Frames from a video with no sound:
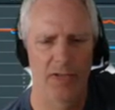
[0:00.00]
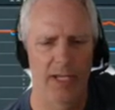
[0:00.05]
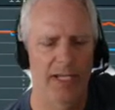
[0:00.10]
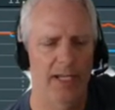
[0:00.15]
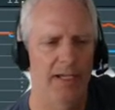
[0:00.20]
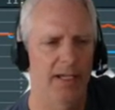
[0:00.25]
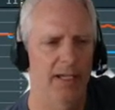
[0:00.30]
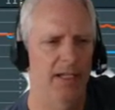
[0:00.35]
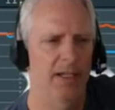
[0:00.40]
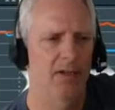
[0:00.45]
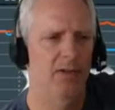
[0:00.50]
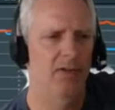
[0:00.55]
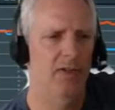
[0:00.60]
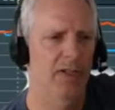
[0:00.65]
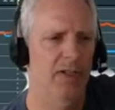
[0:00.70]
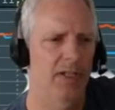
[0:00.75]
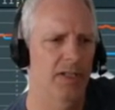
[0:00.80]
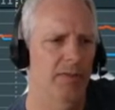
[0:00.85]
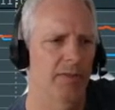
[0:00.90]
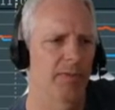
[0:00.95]
Like uh,
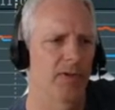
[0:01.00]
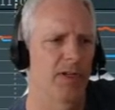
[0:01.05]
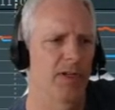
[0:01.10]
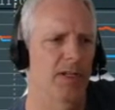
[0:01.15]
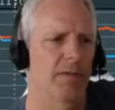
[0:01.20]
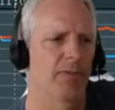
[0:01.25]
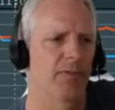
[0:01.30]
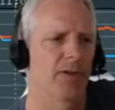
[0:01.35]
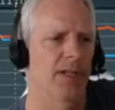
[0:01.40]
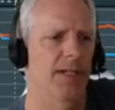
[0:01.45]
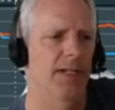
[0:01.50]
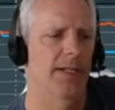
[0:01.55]
usually, it's pretty pretty